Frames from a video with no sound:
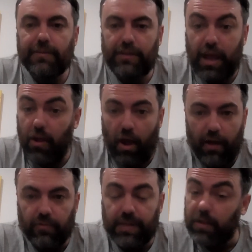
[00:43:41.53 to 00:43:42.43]
Yeah,
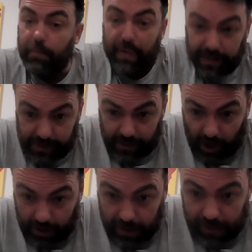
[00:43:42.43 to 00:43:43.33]
100. The best
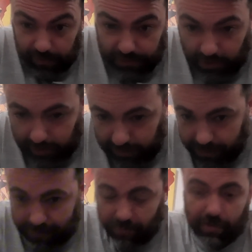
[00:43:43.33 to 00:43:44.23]
kind of heel
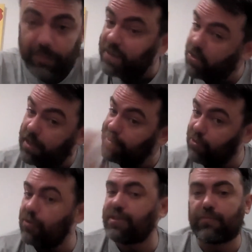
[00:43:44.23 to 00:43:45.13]
turns, the best kind of
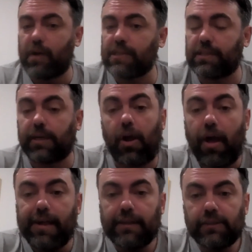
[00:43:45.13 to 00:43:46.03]
turns in wrestling
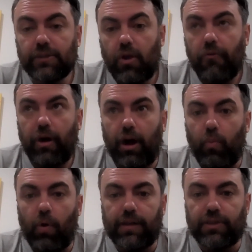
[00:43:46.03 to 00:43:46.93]
are
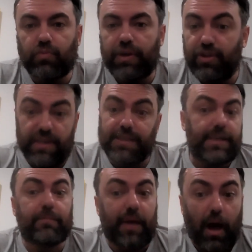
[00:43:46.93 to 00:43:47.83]
ones where you didn't
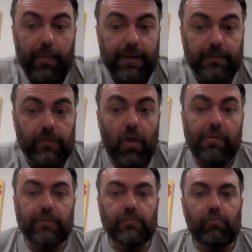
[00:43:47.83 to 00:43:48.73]
see them coming,
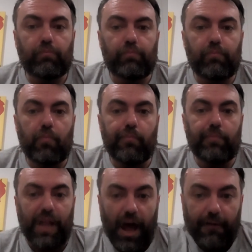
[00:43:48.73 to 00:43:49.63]

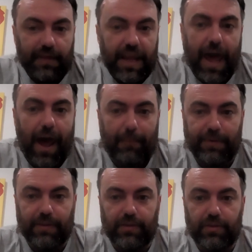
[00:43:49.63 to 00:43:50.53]
but after they
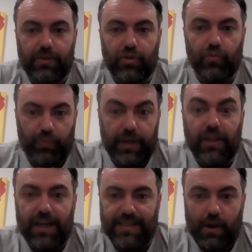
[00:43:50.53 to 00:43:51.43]
happen, you
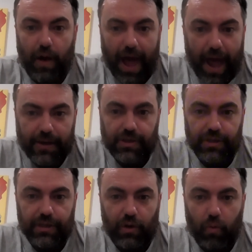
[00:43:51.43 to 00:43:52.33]
realize they were
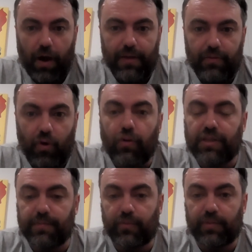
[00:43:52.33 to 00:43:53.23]
actually quite
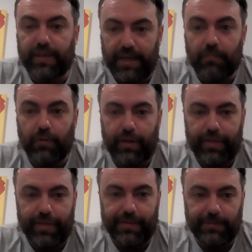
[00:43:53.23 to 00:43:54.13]
noticeable to begin with.